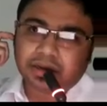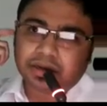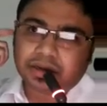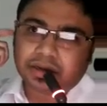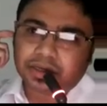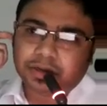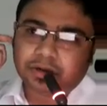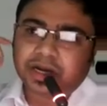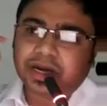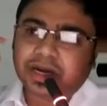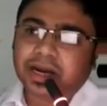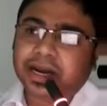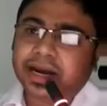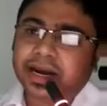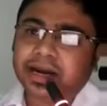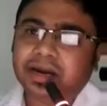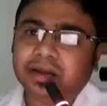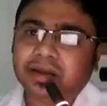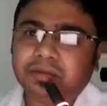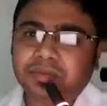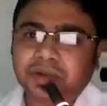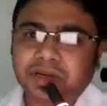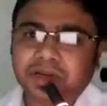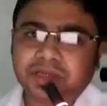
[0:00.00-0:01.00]
you can
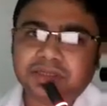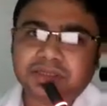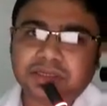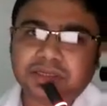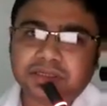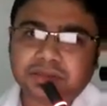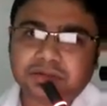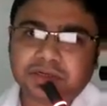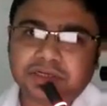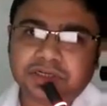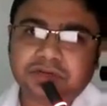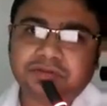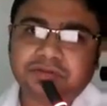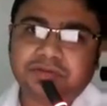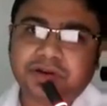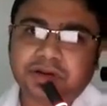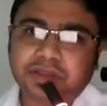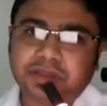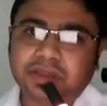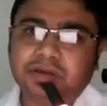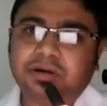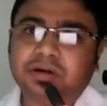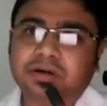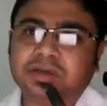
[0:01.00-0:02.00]
land up in a situation
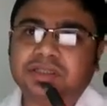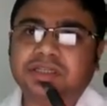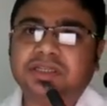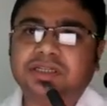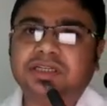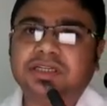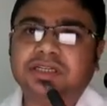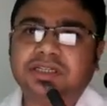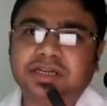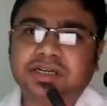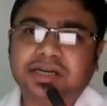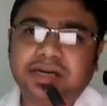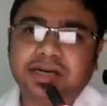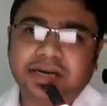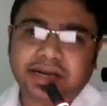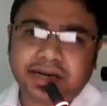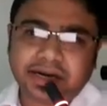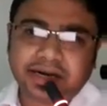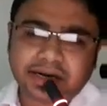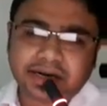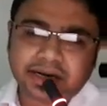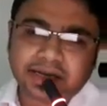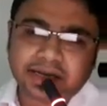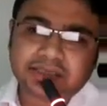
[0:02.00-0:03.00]
where the oxygenation
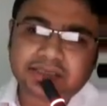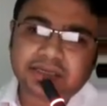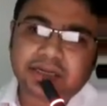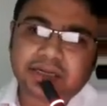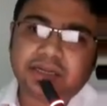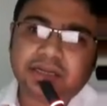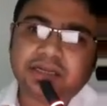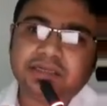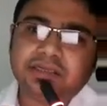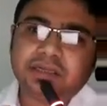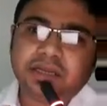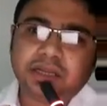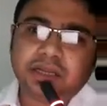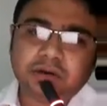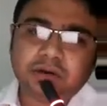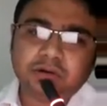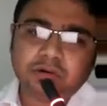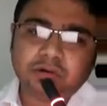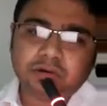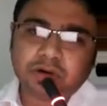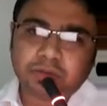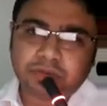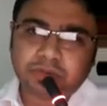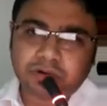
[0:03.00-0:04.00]
index can easily
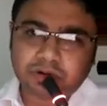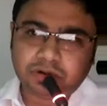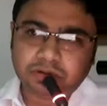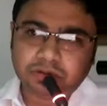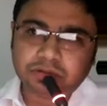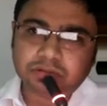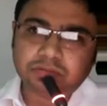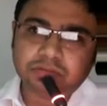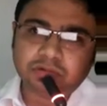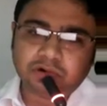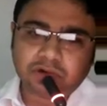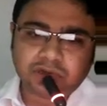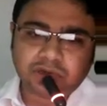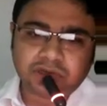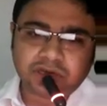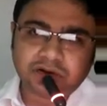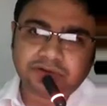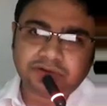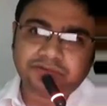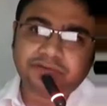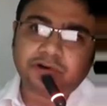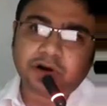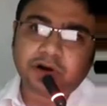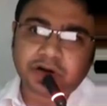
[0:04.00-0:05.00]
go to more
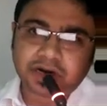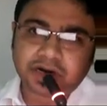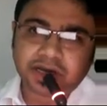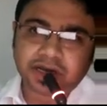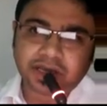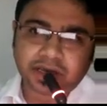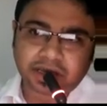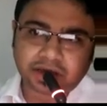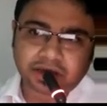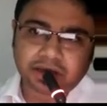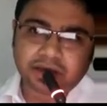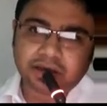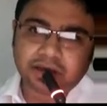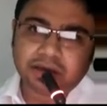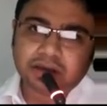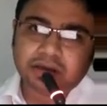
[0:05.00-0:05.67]
than 50.